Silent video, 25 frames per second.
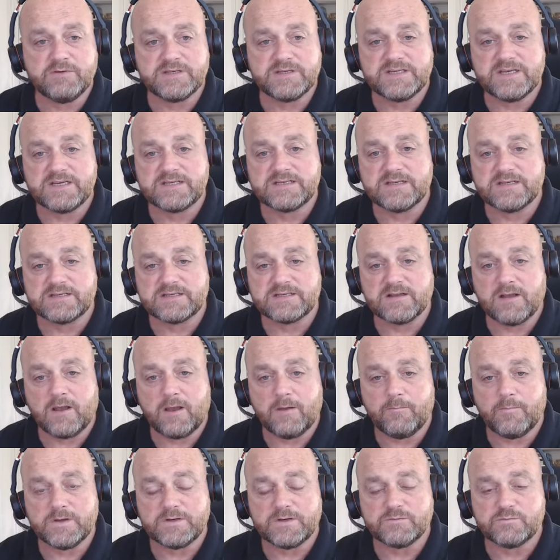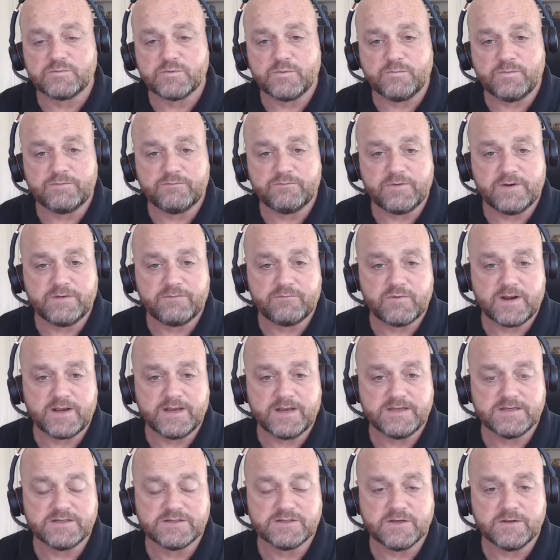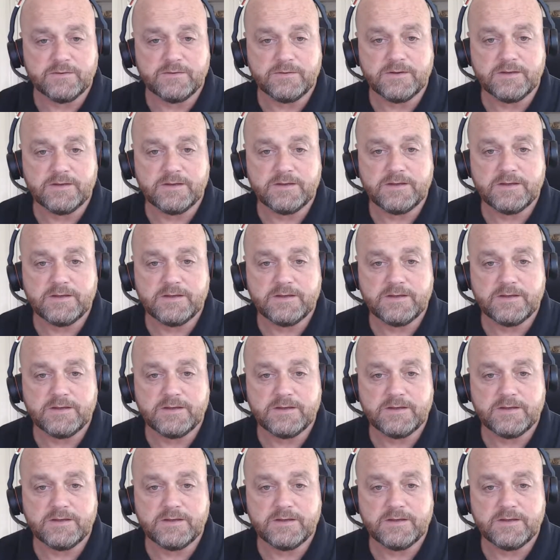resistance line which we've run into.